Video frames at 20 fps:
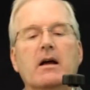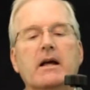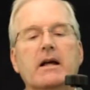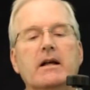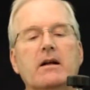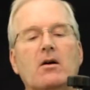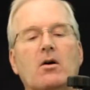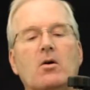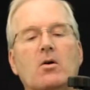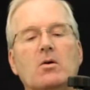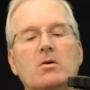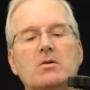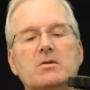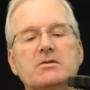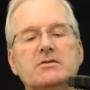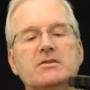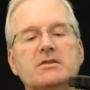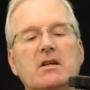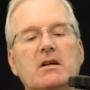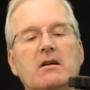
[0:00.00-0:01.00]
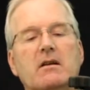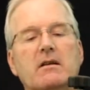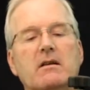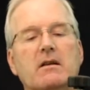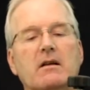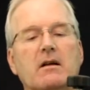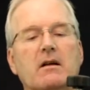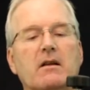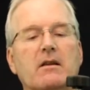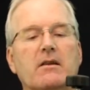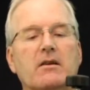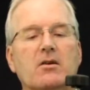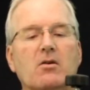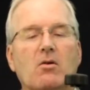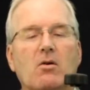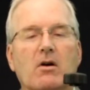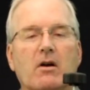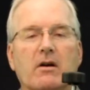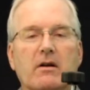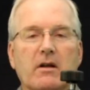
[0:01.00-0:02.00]
it holds the
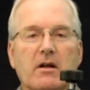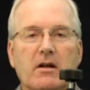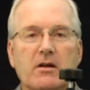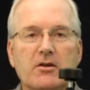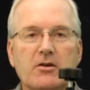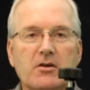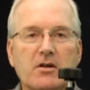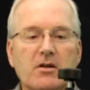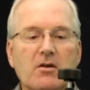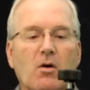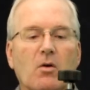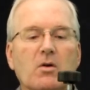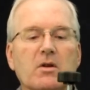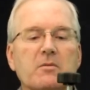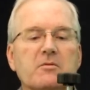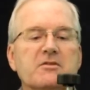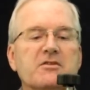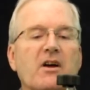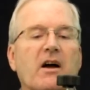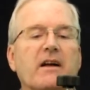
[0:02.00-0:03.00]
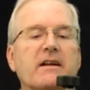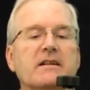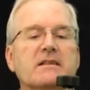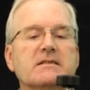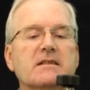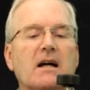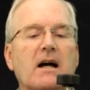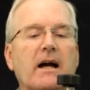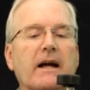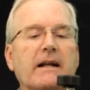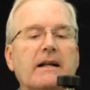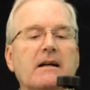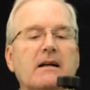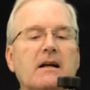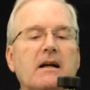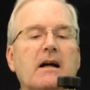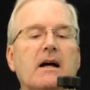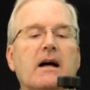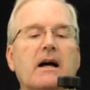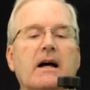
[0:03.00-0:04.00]
gourd. You can hold it side to side.
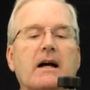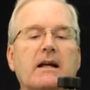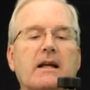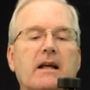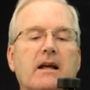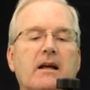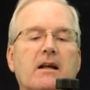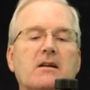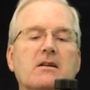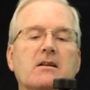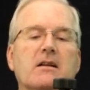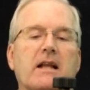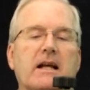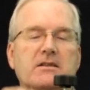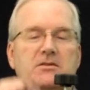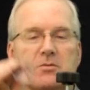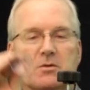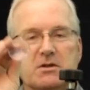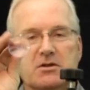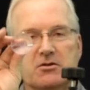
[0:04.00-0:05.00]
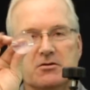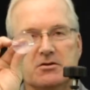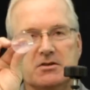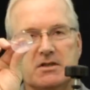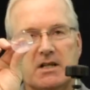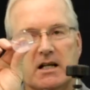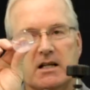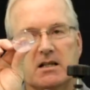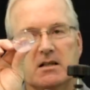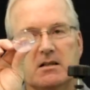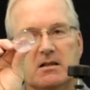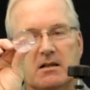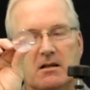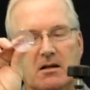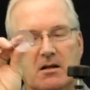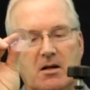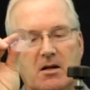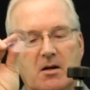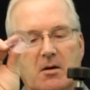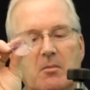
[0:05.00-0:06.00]
Again, that's what your second
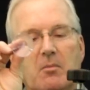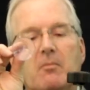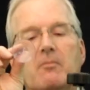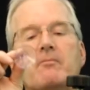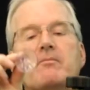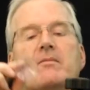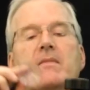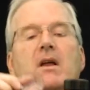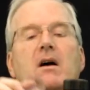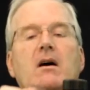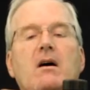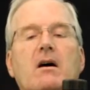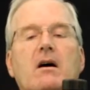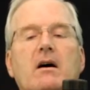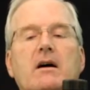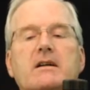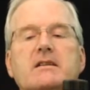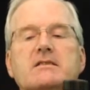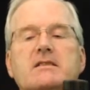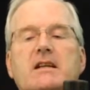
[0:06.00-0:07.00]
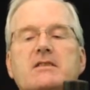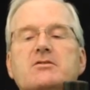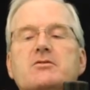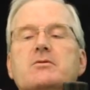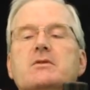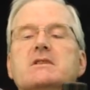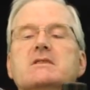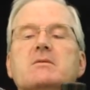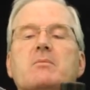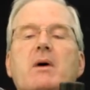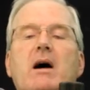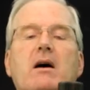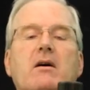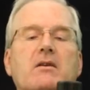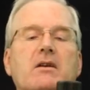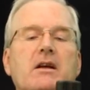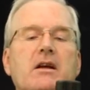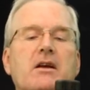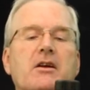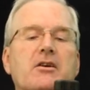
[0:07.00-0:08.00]
accessory is
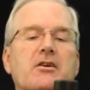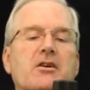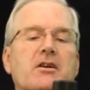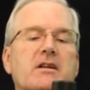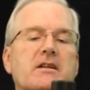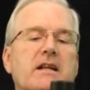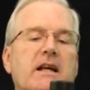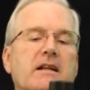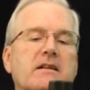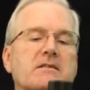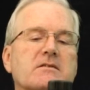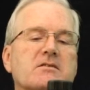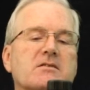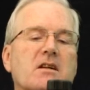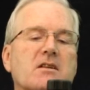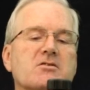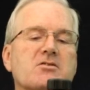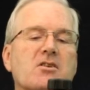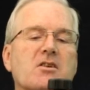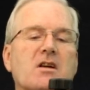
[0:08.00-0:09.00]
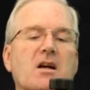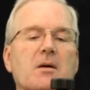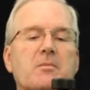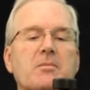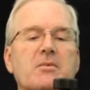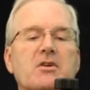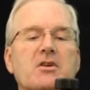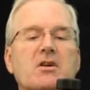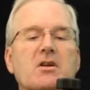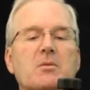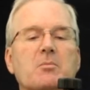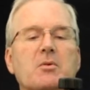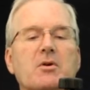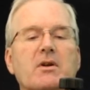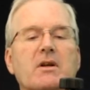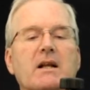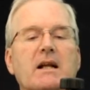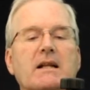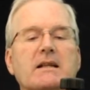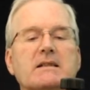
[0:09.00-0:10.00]
about. You're going to take this suction cup and you're going to put
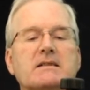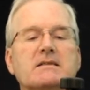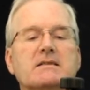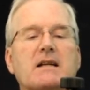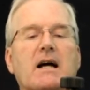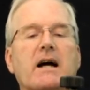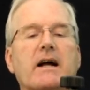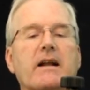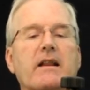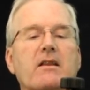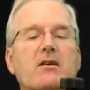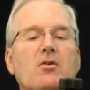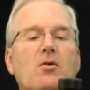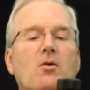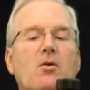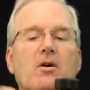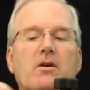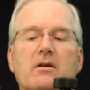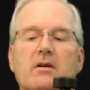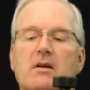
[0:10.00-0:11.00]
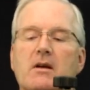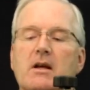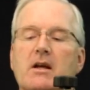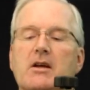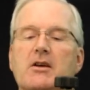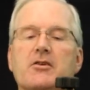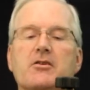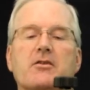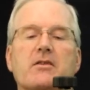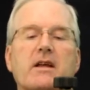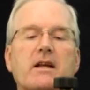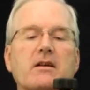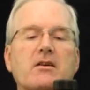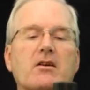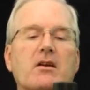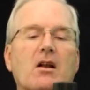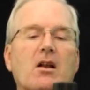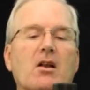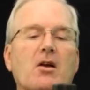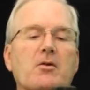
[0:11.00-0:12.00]
it on the side of the gourd. You're then
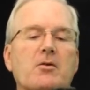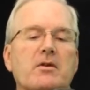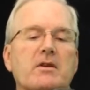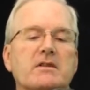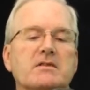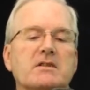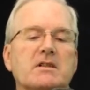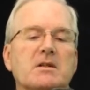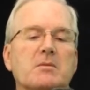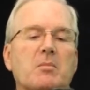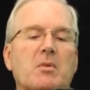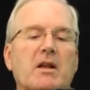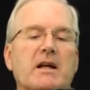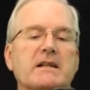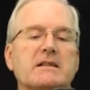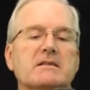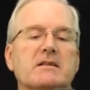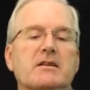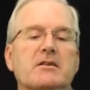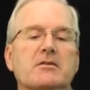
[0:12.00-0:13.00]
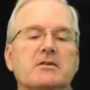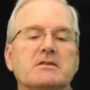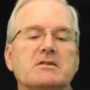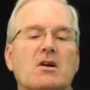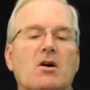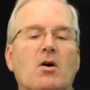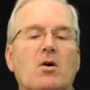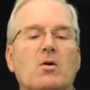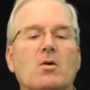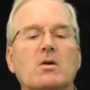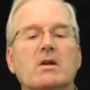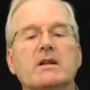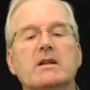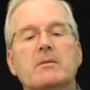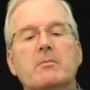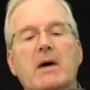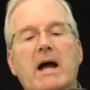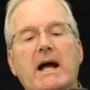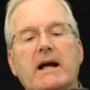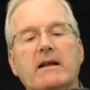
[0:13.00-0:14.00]
going to lower this into place, and there is a hole in the
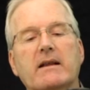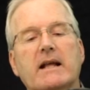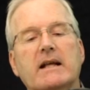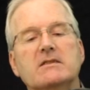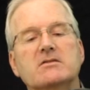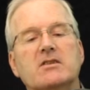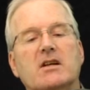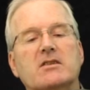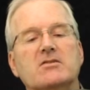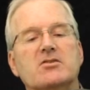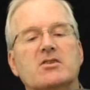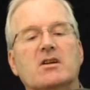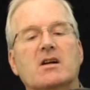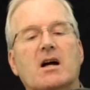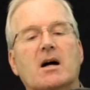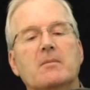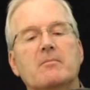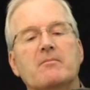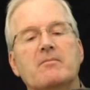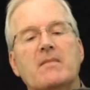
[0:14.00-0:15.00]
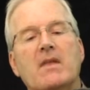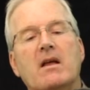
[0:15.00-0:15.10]
back of that suction cup,